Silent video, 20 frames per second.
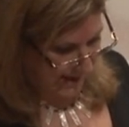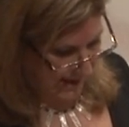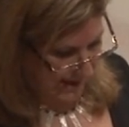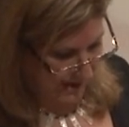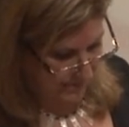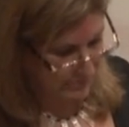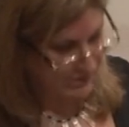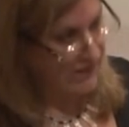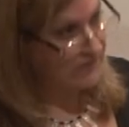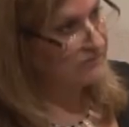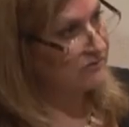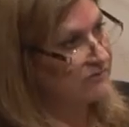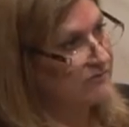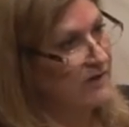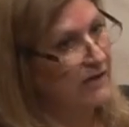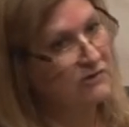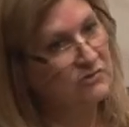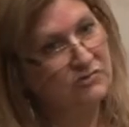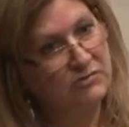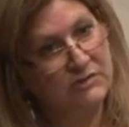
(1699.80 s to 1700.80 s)
aimed at
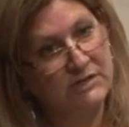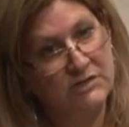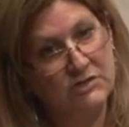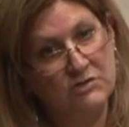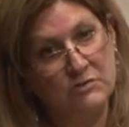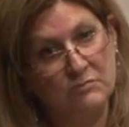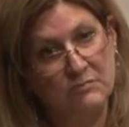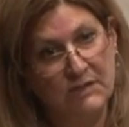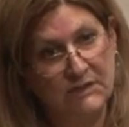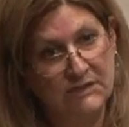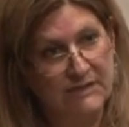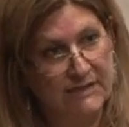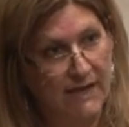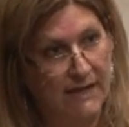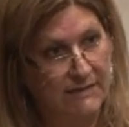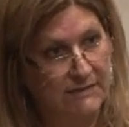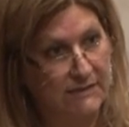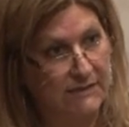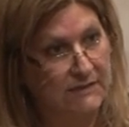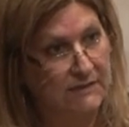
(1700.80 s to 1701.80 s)
sexually
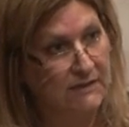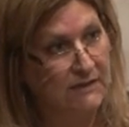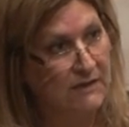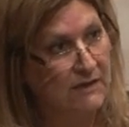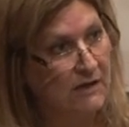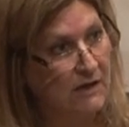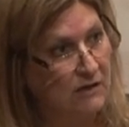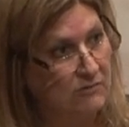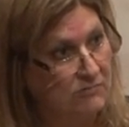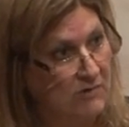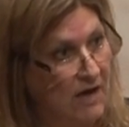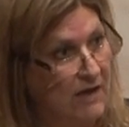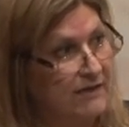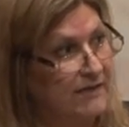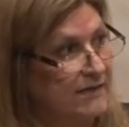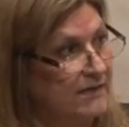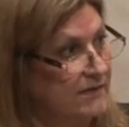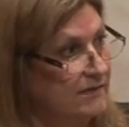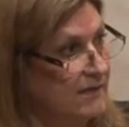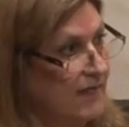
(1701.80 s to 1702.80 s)
humiliating
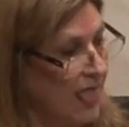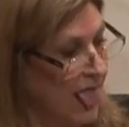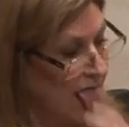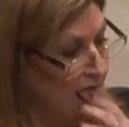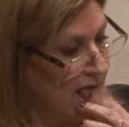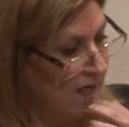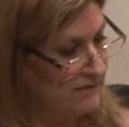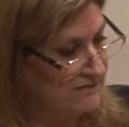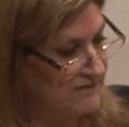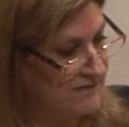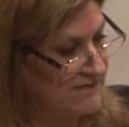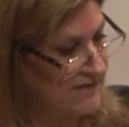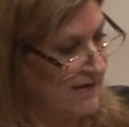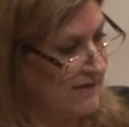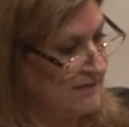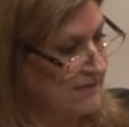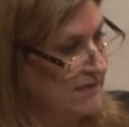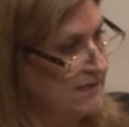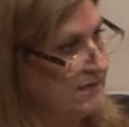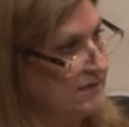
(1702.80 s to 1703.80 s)
Iraqi
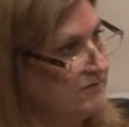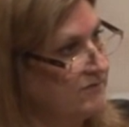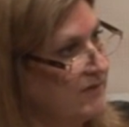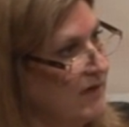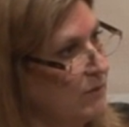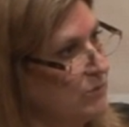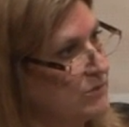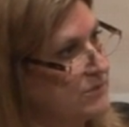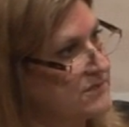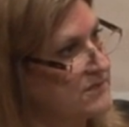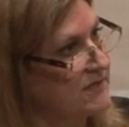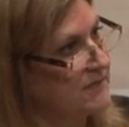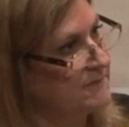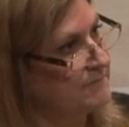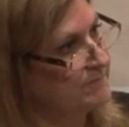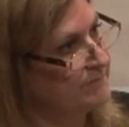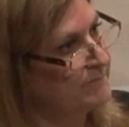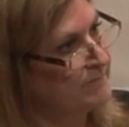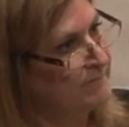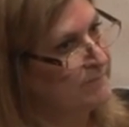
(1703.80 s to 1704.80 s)
detainees. That was
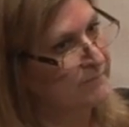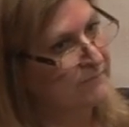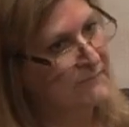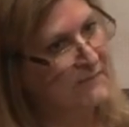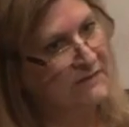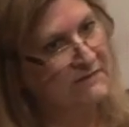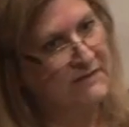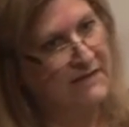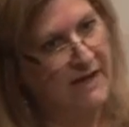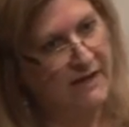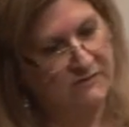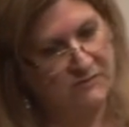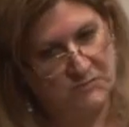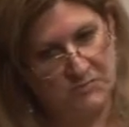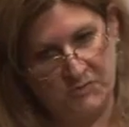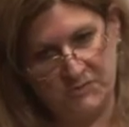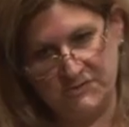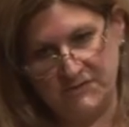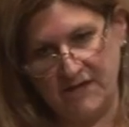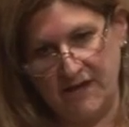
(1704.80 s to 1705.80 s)
in the
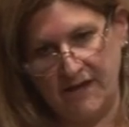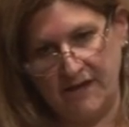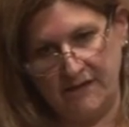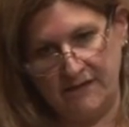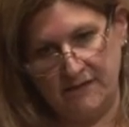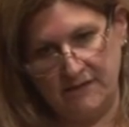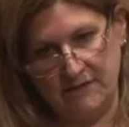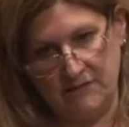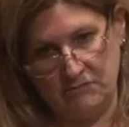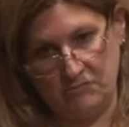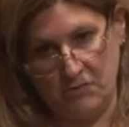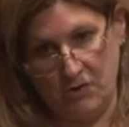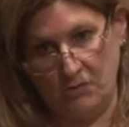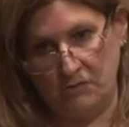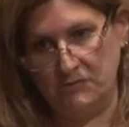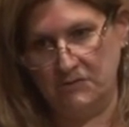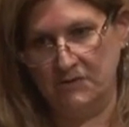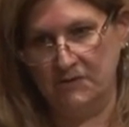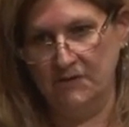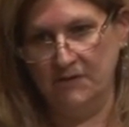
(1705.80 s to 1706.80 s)
expose he
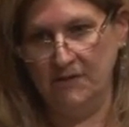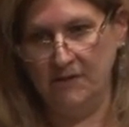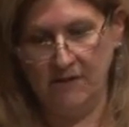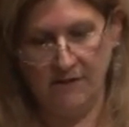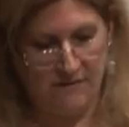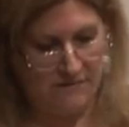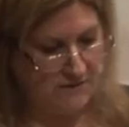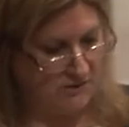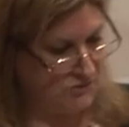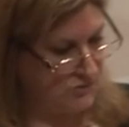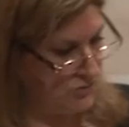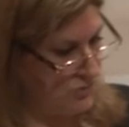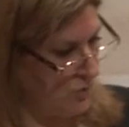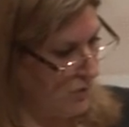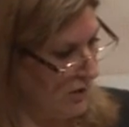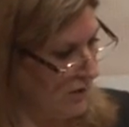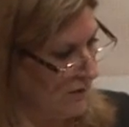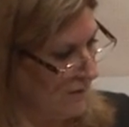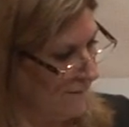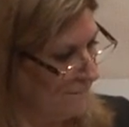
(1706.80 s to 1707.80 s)
wrote in The New
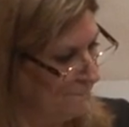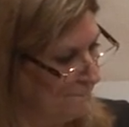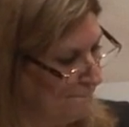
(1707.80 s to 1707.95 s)
Yorker.